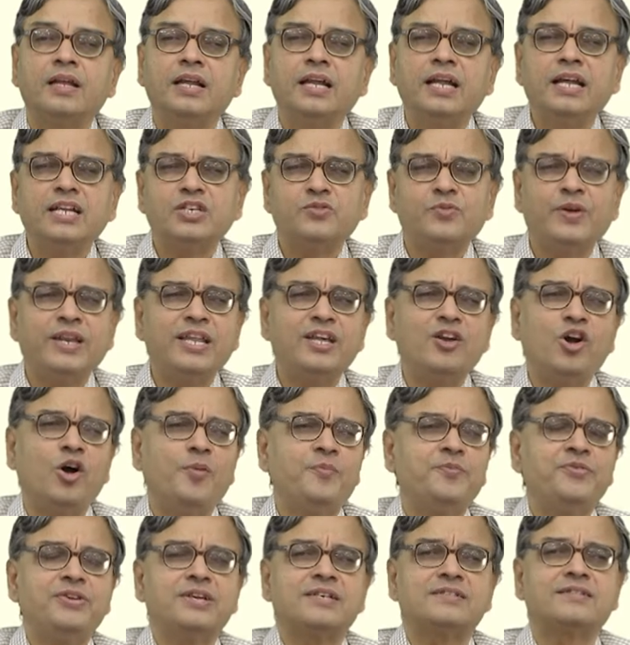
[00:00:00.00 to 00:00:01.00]
It is very
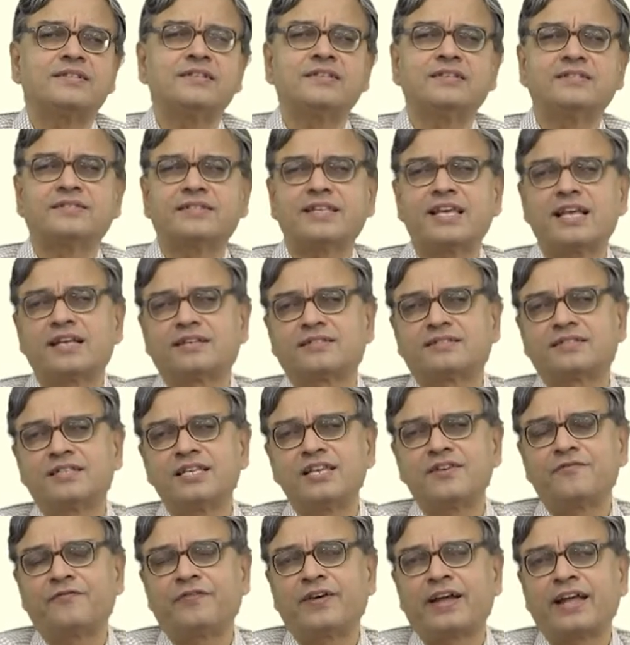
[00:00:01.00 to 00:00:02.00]
obvious in this case.
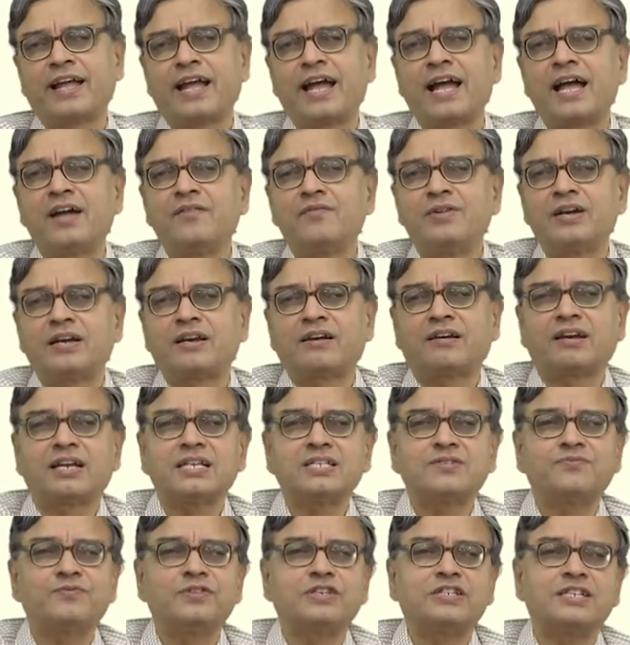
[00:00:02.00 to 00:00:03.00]
See, if I have a
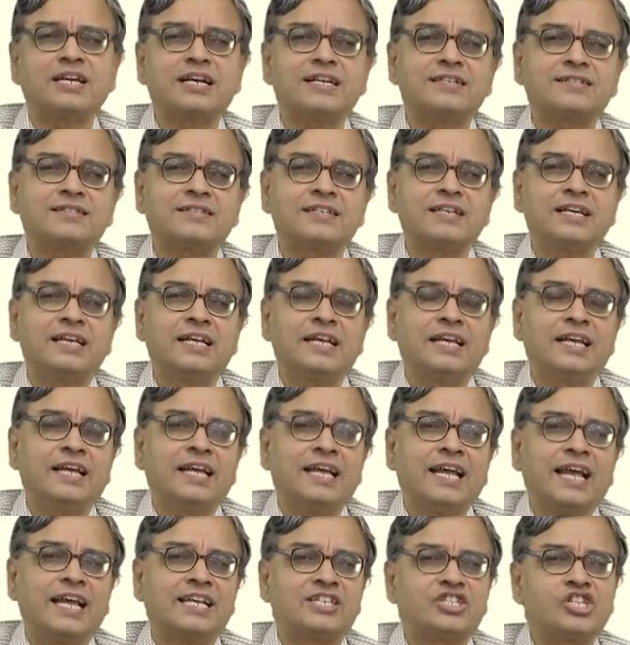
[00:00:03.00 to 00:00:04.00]
truss which has
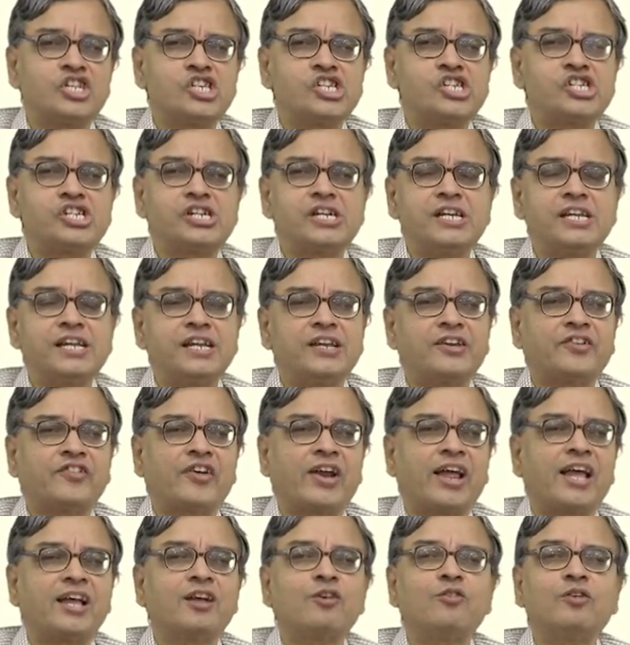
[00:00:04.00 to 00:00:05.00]
essentially
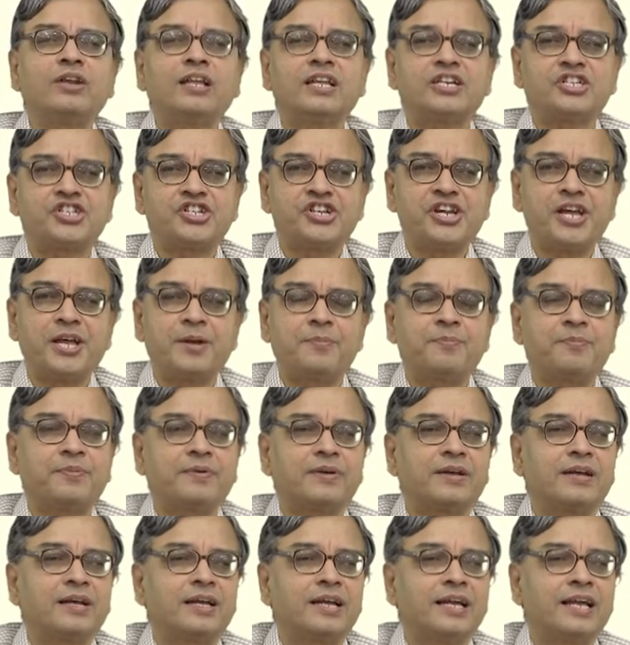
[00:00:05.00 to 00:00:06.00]
triangular shape
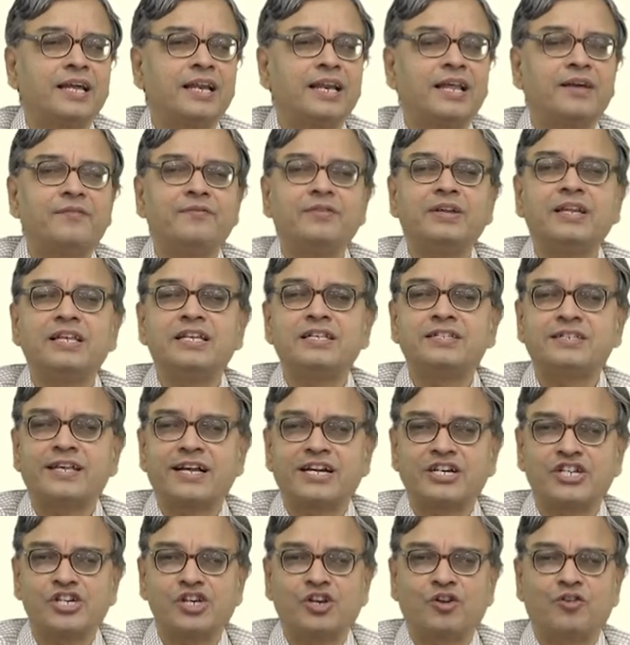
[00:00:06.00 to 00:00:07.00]
in every
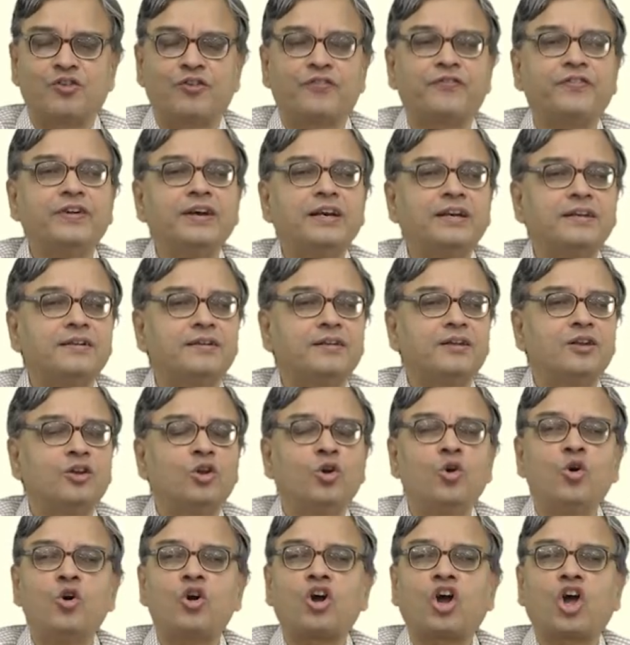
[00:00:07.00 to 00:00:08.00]
section of it,
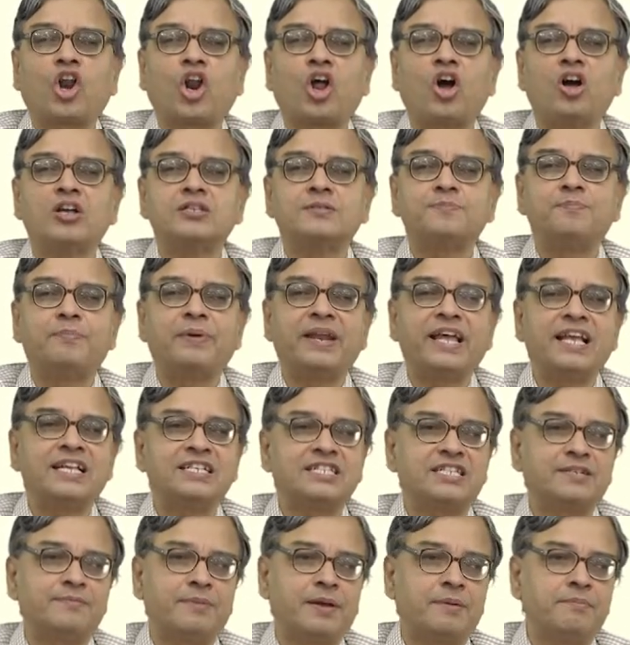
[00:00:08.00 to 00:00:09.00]
no cross
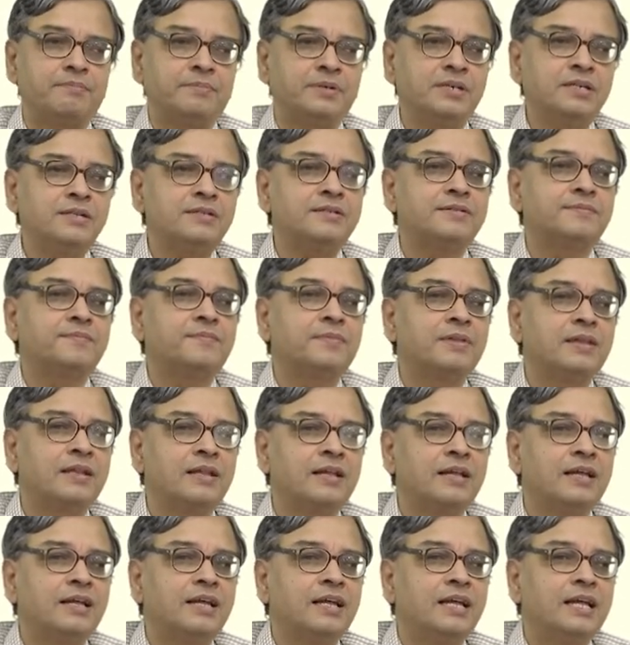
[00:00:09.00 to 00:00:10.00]
braced members,
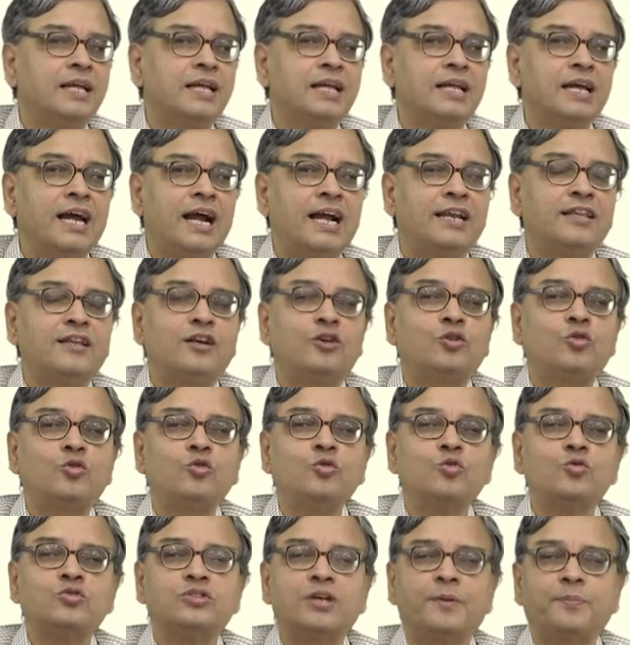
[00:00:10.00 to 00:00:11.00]
and the
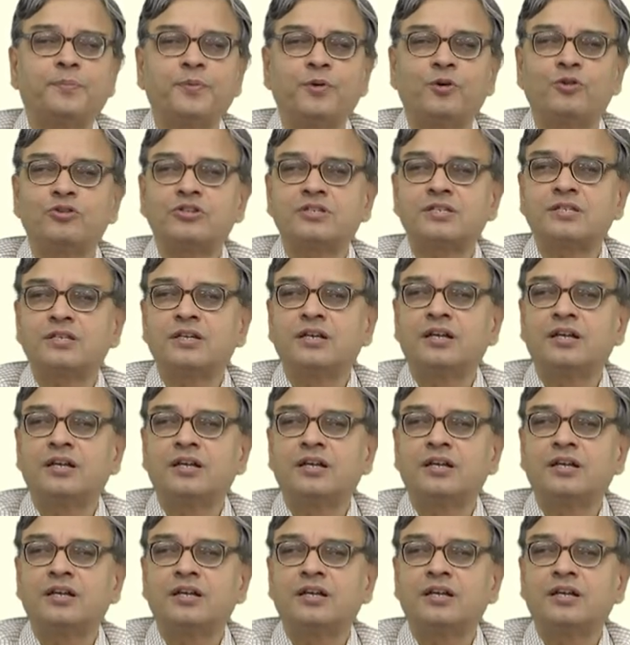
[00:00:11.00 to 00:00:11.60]
two supports,